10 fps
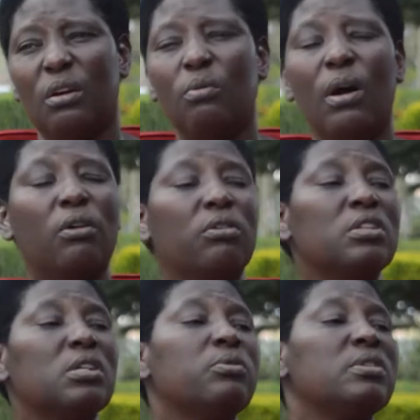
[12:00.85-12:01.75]
work
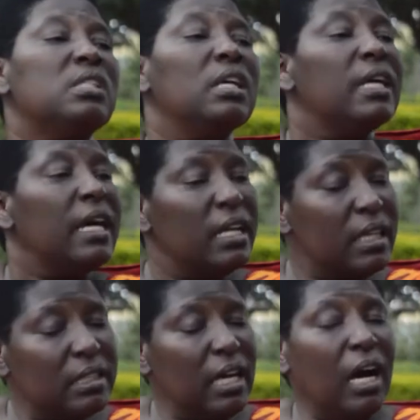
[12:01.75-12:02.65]
closely with the
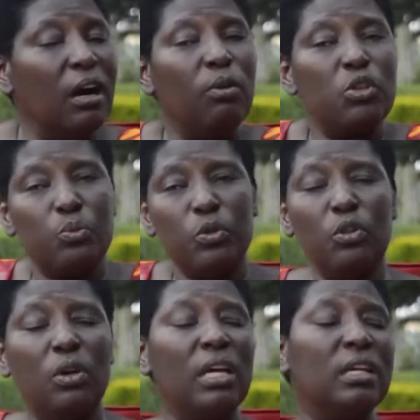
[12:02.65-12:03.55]
director of
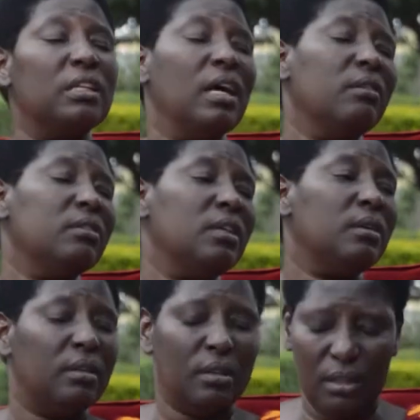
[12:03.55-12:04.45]
hospital, like now
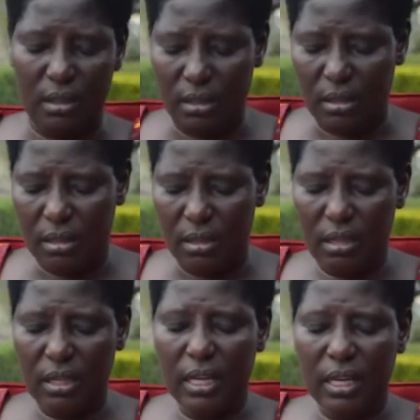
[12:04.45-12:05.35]
the
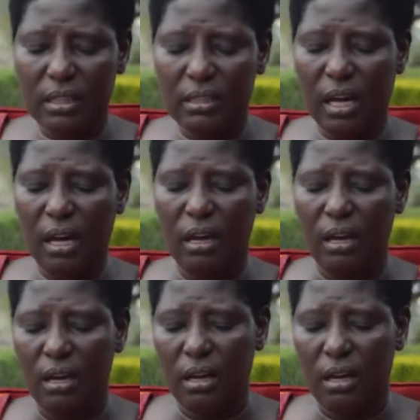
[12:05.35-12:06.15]
director